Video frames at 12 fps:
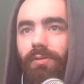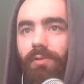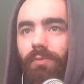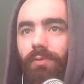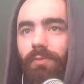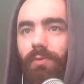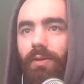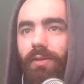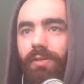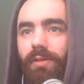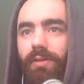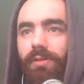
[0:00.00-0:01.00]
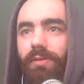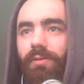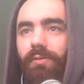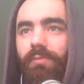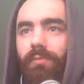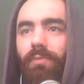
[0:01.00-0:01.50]
So that's one out of six.
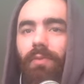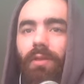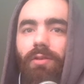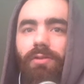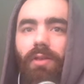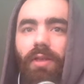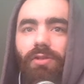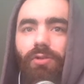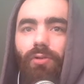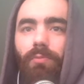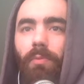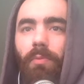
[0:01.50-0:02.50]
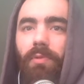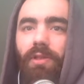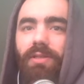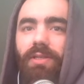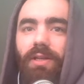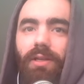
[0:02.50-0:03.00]
So that's your
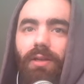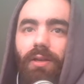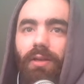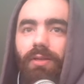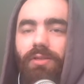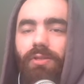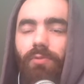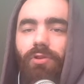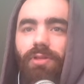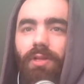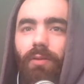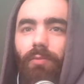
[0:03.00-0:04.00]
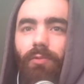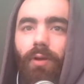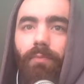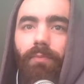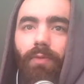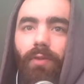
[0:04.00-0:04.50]
probability uh, distribution table,
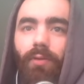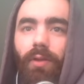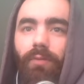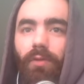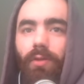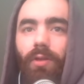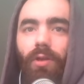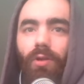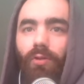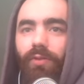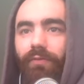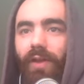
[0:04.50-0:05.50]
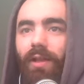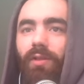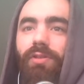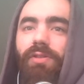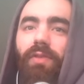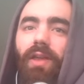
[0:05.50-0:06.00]
right? You've given, got the
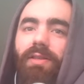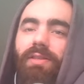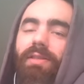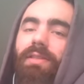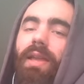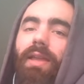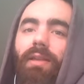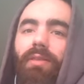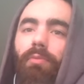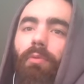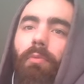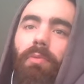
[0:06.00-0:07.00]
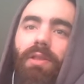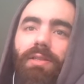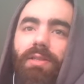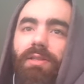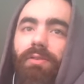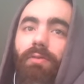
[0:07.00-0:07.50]
values of x can take and the
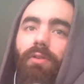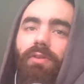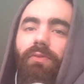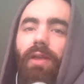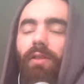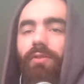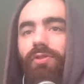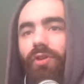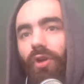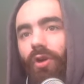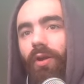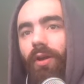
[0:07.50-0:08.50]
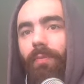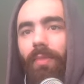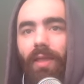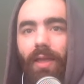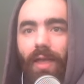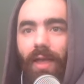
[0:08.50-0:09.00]
probabilities of those values occurring.
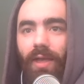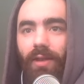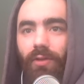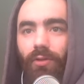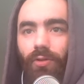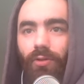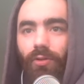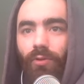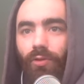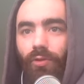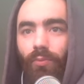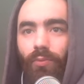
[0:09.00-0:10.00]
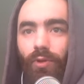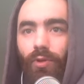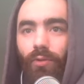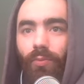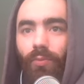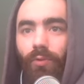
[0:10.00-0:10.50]
And what
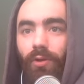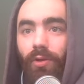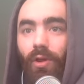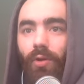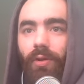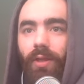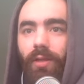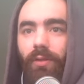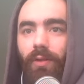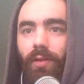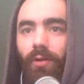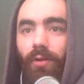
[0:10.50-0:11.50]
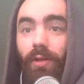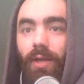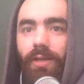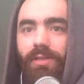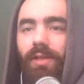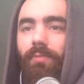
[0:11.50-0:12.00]
you want to note here that, oh,
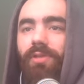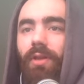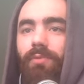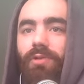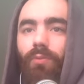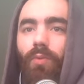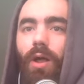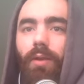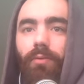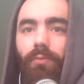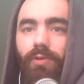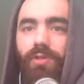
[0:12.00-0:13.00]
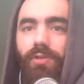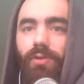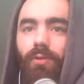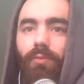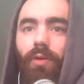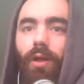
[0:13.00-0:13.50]
okay, it sums up to one, which is
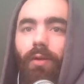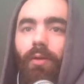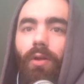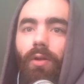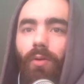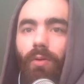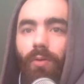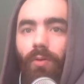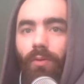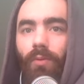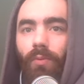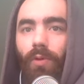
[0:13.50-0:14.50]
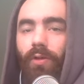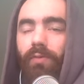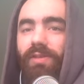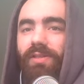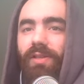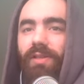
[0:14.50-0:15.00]
good, right? one
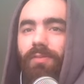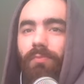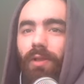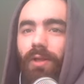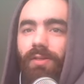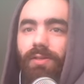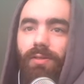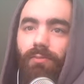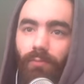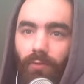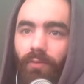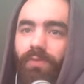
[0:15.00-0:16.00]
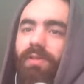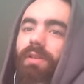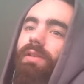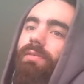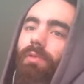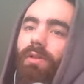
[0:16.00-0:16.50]
over six plus three over
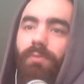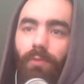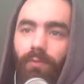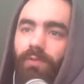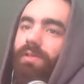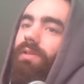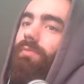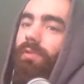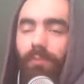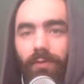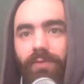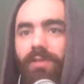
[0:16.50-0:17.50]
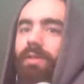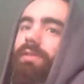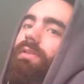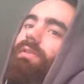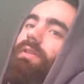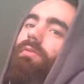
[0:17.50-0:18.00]
six plus one over six plus one over
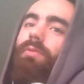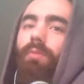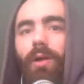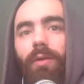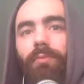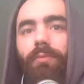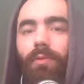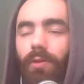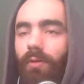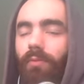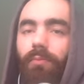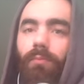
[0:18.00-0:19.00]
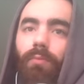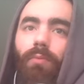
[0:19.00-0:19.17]
six is equal to one, you know.